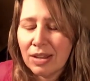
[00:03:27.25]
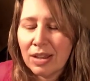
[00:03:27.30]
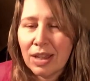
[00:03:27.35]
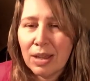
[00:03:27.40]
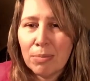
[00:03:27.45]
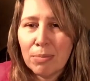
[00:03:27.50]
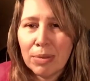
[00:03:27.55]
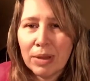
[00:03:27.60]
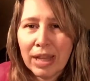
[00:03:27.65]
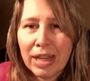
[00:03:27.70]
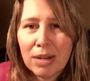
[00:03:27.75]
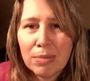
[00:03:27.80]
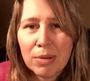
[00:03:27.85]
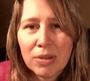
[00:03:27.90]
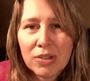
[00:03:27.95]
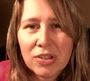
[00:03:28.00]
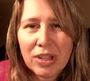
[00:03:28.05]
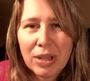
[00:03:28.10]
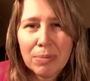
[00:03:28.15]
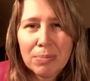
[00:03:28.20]

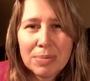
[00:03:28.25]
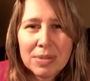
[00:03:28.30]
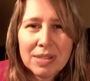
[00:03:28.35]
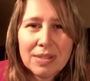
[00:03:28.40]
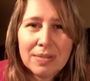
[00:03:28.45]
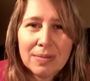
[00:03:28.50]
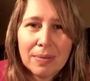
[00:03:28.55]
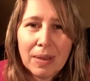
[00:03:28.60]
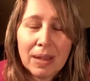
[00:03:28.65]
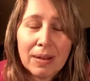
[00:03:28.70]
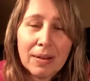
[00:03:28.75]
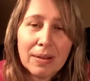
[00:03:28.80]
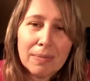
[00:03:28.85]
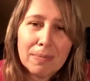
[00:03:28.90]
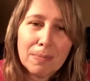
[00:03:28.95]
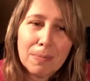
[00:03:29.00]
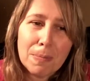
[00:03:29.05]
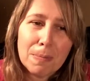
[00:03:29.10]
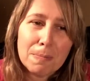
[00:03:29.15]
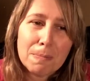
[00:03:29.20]
implantable chips,
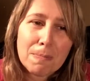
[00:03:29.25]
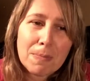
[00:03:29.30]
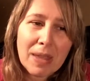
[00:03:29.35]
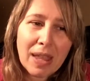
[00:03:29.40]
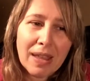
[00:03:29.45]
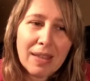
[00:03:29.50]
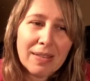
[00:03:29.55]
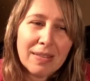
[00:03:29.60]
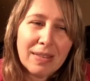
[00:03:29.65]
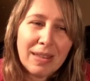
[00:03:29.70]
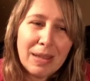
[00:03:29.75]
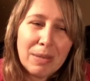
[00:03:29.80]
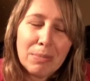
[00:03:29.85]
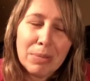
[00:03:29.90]
and the